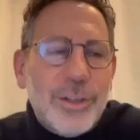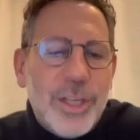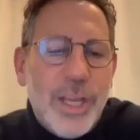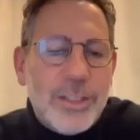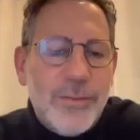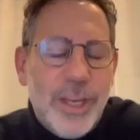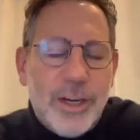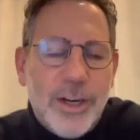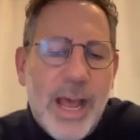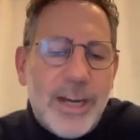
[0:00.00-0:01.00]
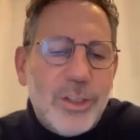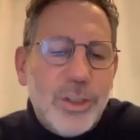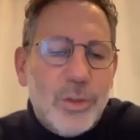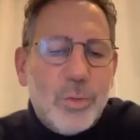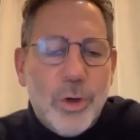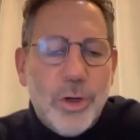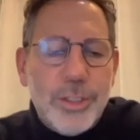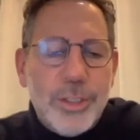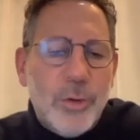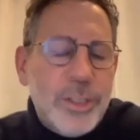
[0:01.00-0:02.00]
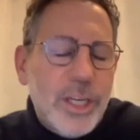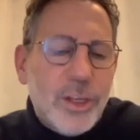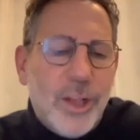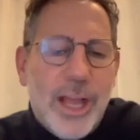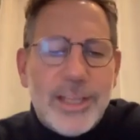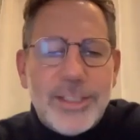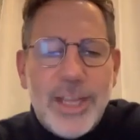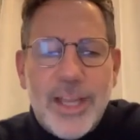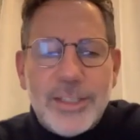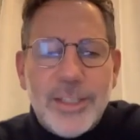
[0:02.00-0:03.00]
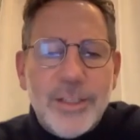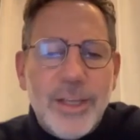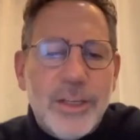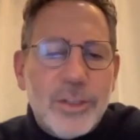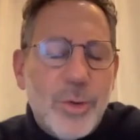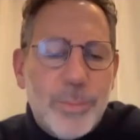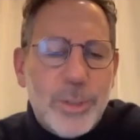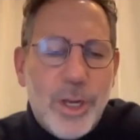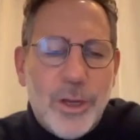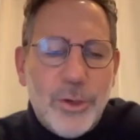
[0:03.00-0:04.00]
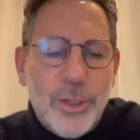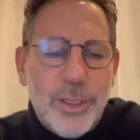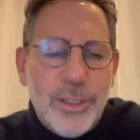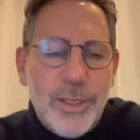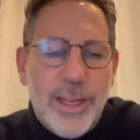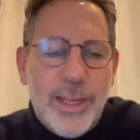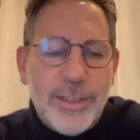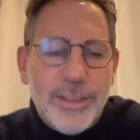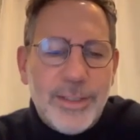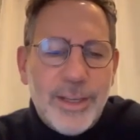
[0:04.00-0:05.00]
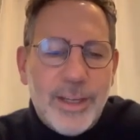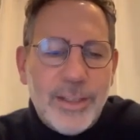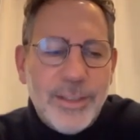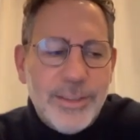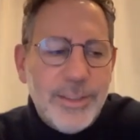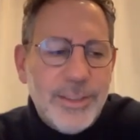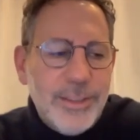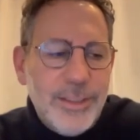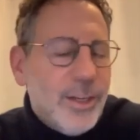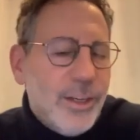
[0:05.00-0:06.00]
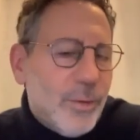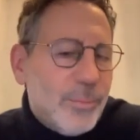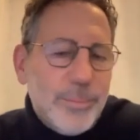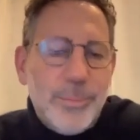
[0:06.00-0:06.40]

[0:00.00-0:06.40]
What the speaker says: your sense of their attitude towards, digital assets and crypto and be your